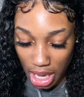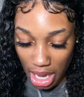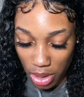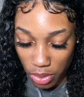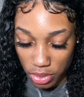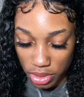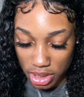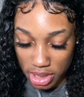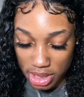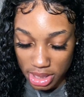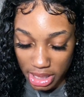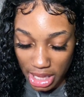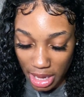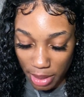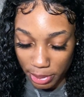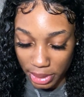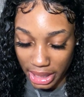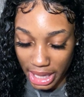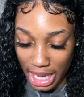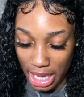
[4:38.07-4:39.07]
I want to see
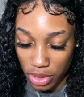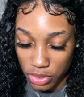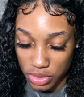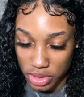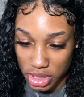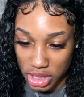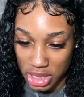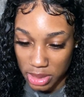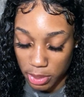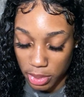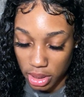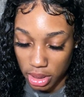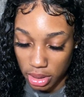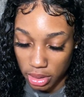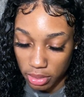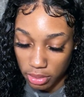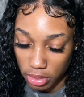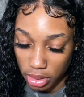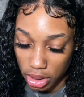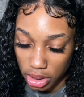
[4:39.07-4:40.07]
how many ounces, but
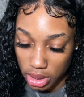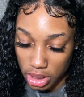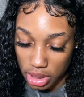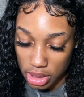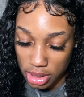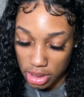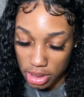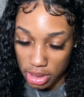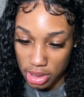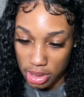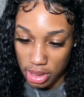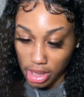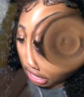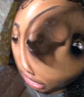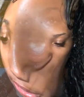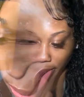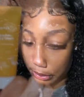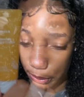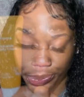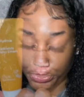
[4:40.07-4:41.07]
it doesn't
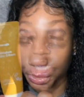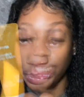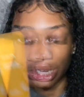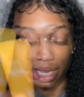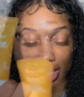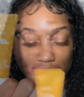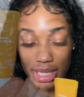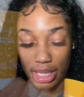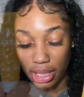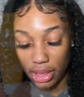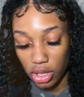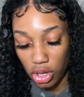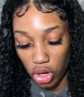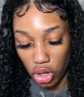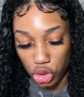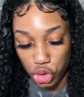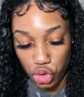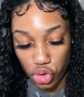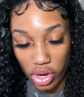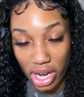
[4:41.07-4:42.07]
say. Like I said, they're
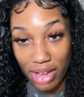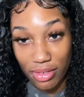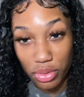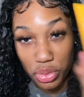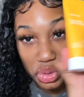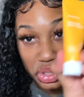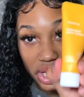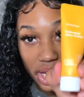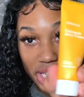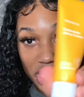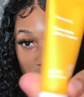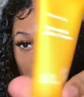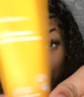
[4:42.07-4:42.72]
all travel size